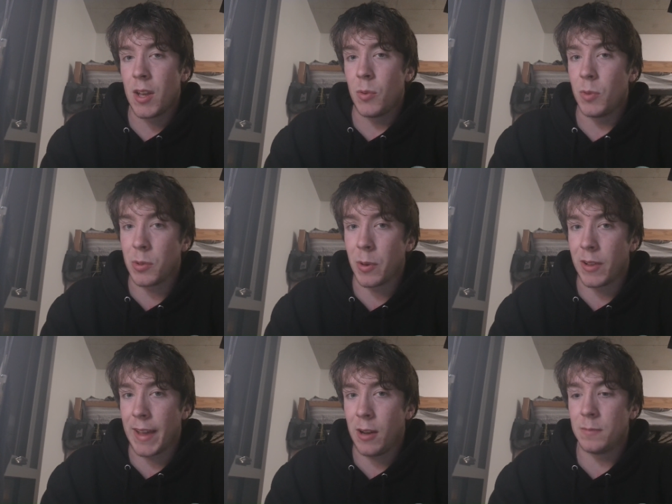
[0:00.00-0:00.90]
With
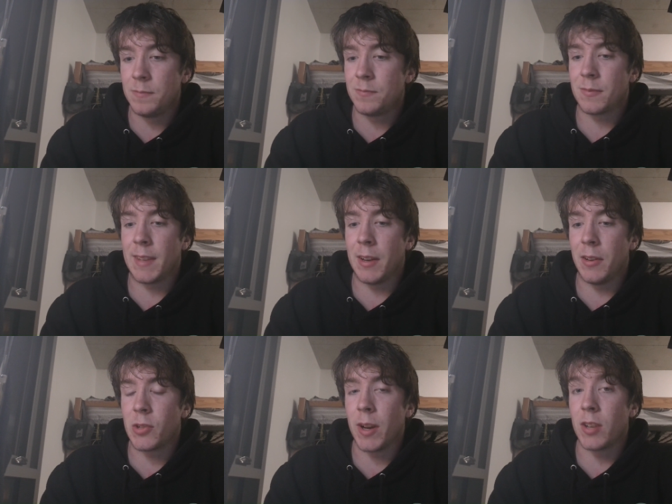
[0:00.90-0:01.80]
Quickley out,
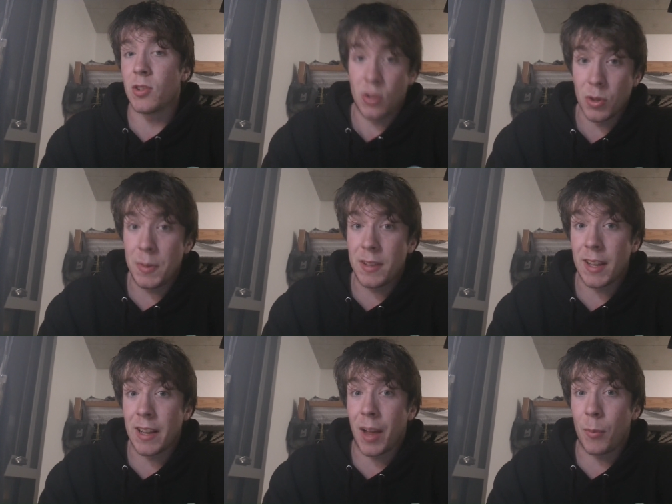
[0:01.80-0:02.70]
Gary Trent should be
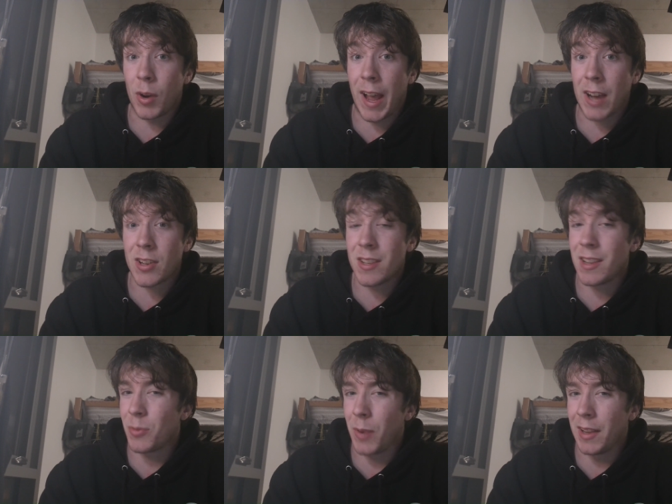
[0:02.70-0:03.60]
seeing a lot more action.
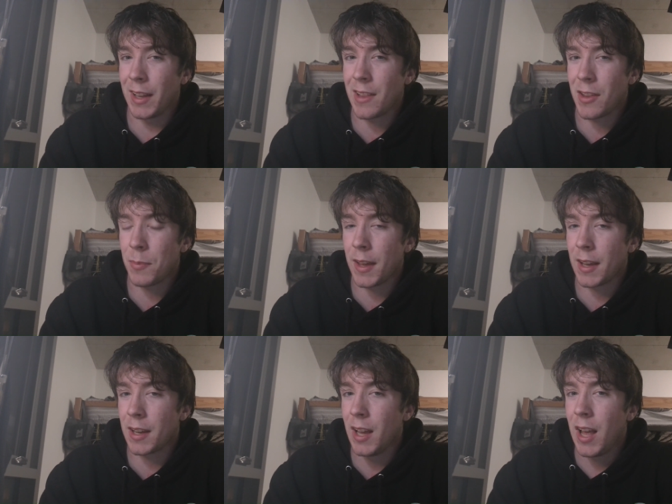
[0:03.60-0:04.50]
That's why I like this
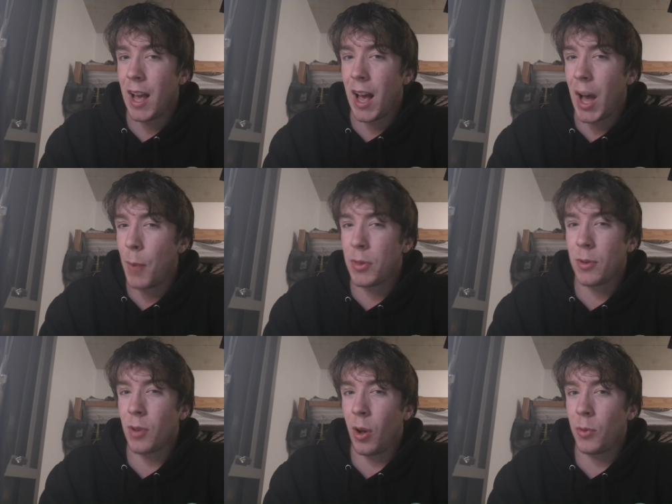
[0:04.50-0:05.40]
pick. Uh, but
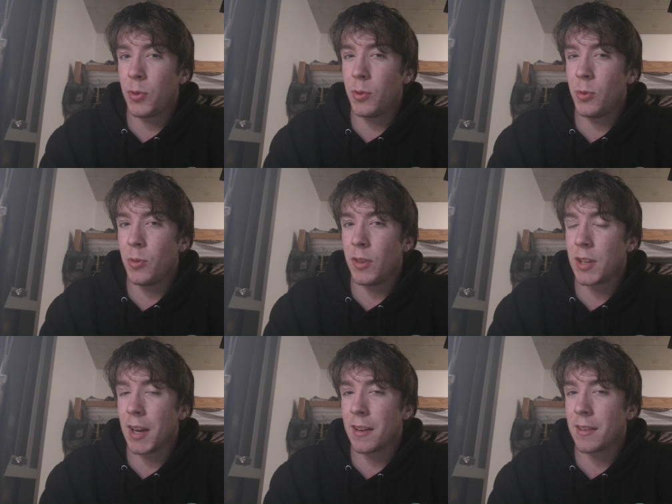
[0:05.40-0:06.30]
there's also the
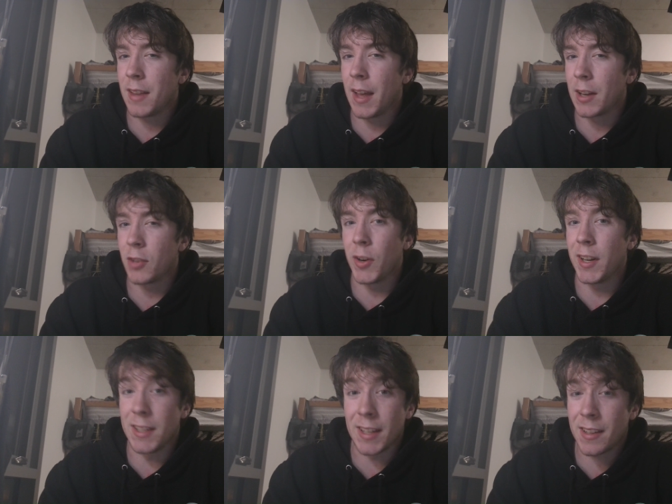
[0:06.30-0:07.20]
chance that
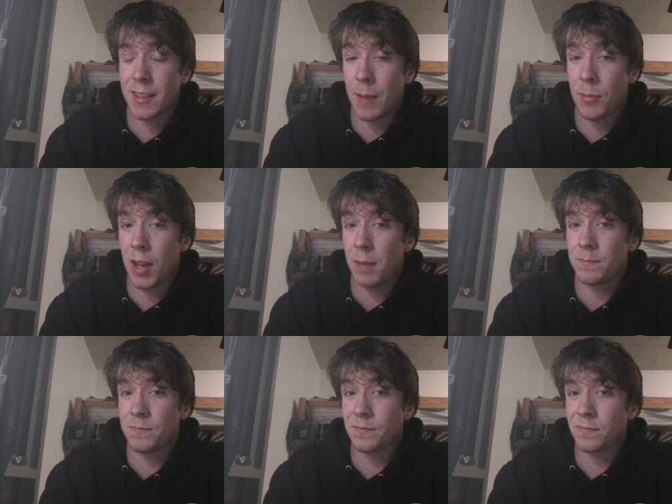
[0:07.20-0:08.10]
Grady Dick steps up,
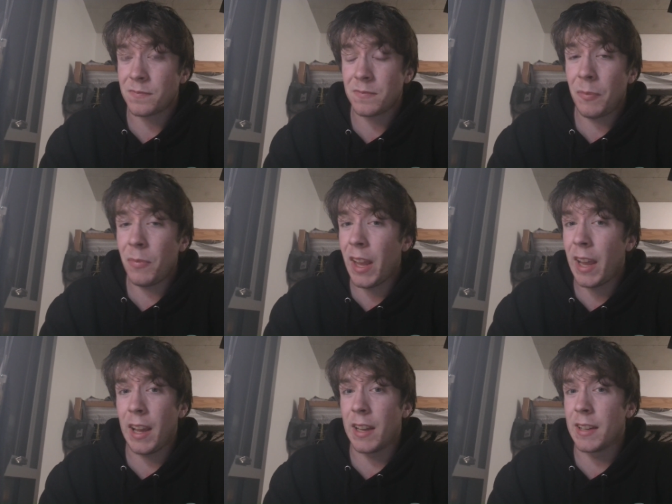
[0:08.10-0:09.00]

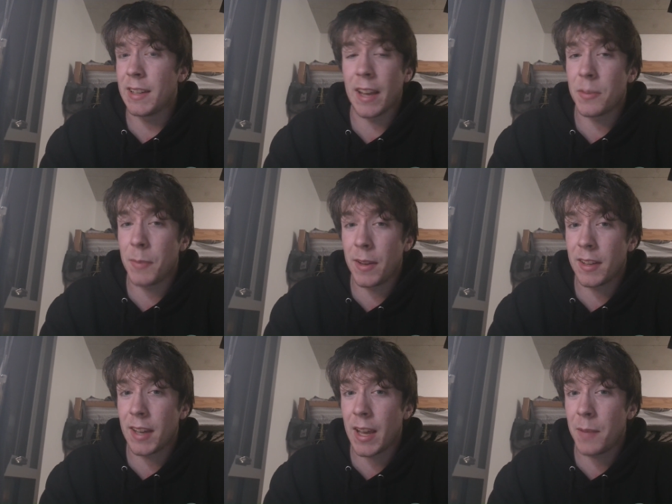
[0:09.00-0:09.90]
and he has an
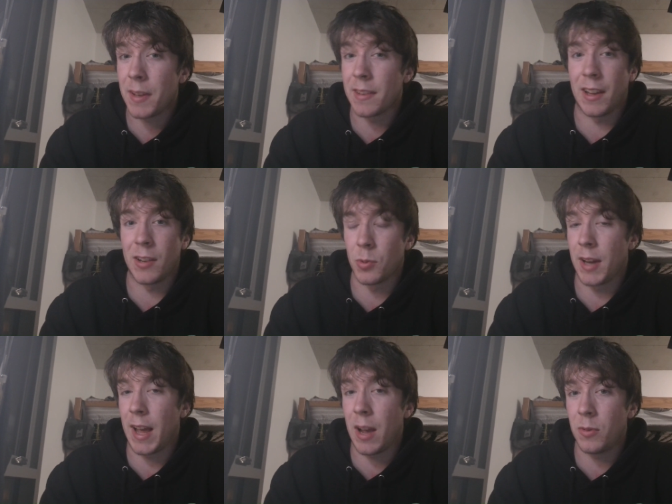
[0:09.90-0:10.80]
amazing game. His lines
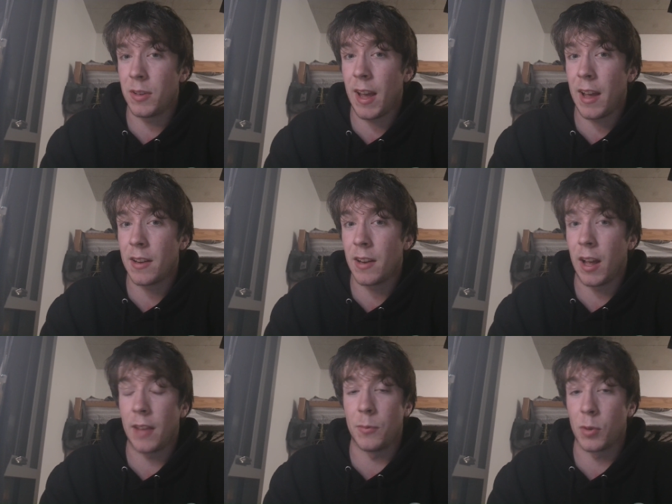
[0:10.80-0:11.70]
weren't out yet uh,
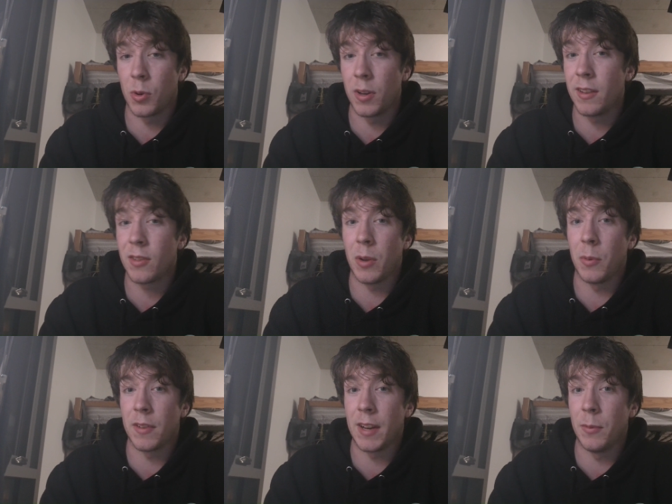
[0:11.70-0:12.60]
as I'm recording this, so I
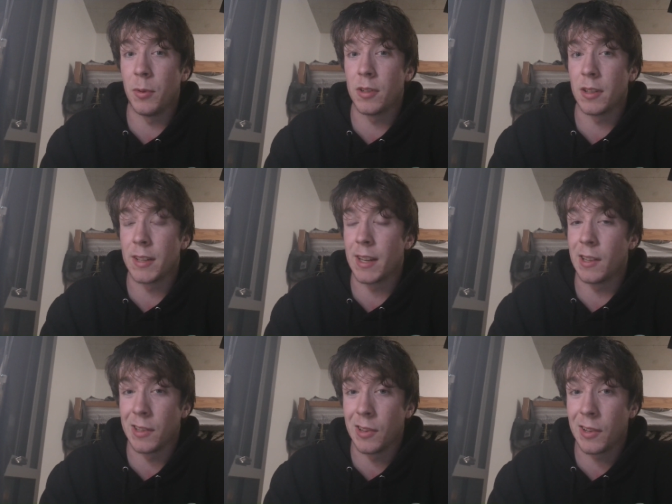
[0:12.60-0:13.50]
wasn't able to get
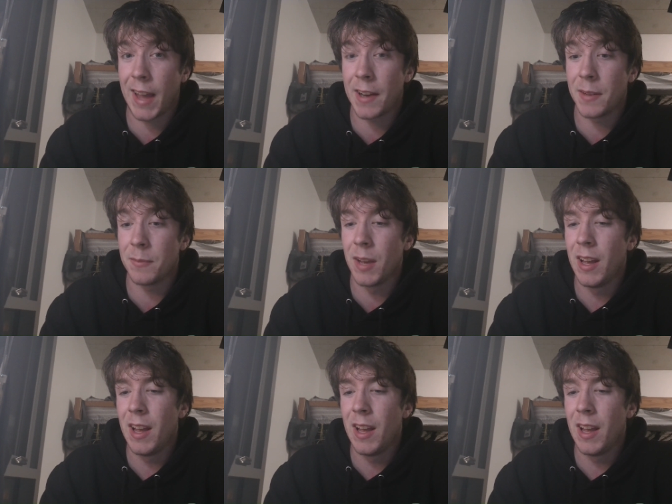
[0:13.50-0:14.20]
a good look at him.